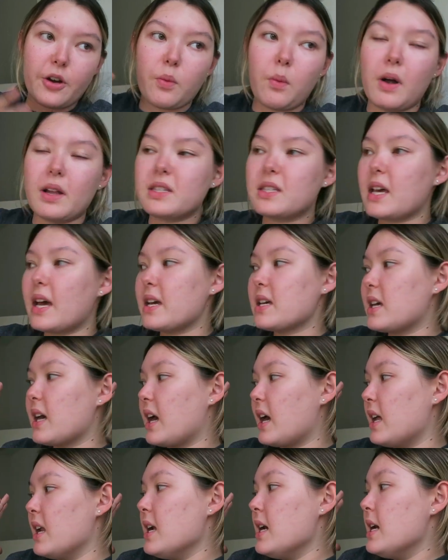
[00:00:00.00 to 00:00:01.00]
once I
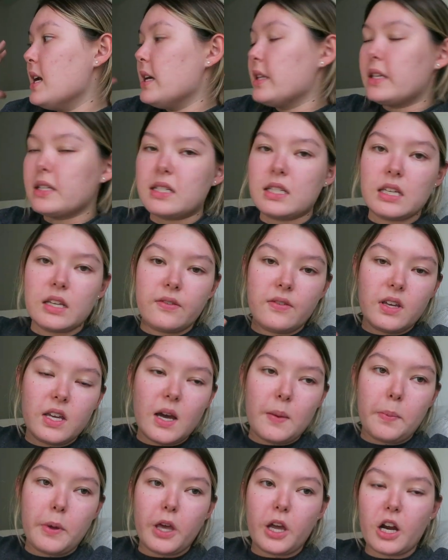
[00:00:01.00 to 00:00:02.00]
get the TV
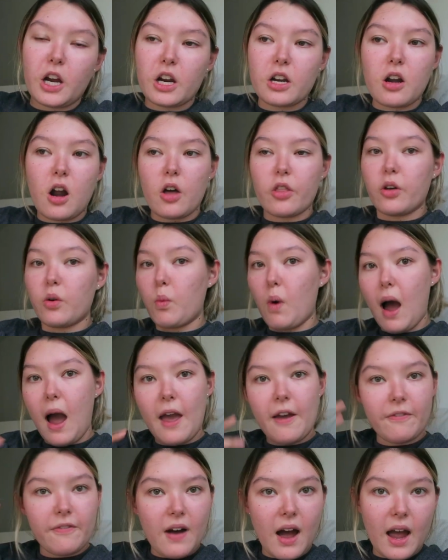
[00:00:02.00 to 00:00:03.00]
up here and all the
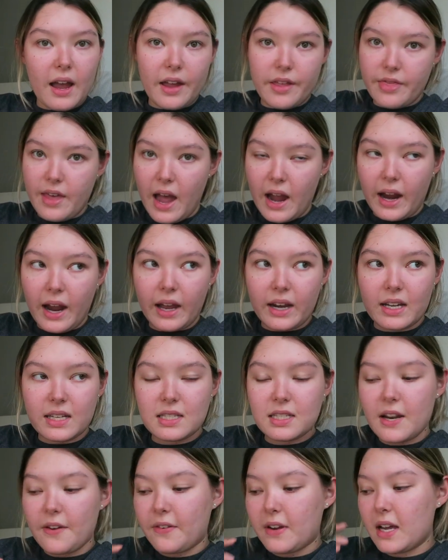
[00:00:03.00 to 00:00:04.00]
Wi-Fi and that kind of
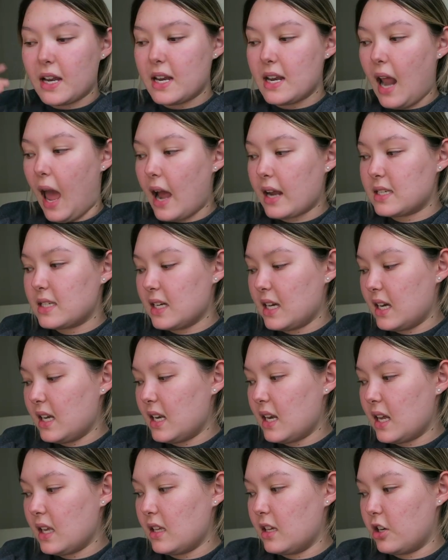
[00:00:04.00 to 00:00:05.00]
stuff
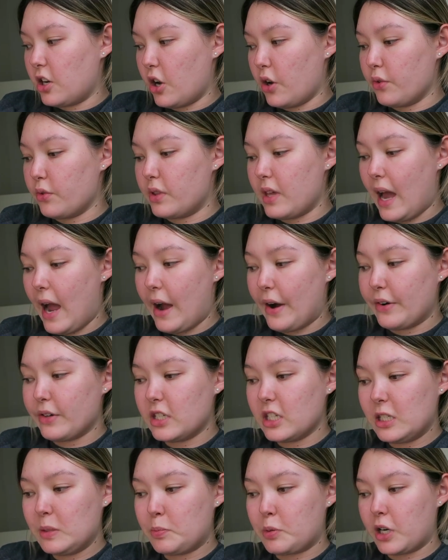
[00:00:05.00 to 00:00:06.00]
connected. You know, the house
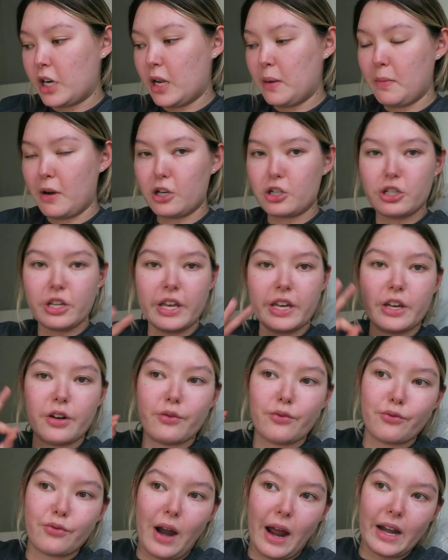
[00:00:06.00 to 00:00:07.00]
is pretty much like
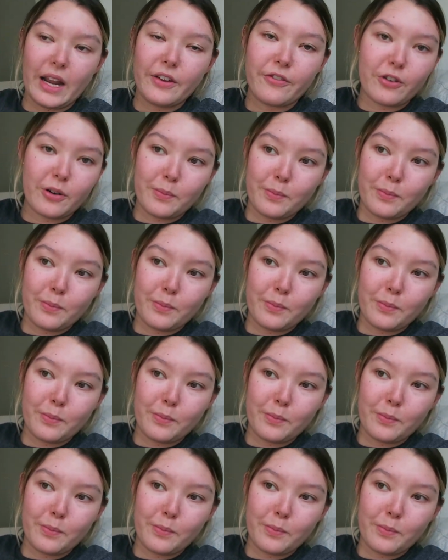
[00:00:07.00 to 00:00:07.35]
ready for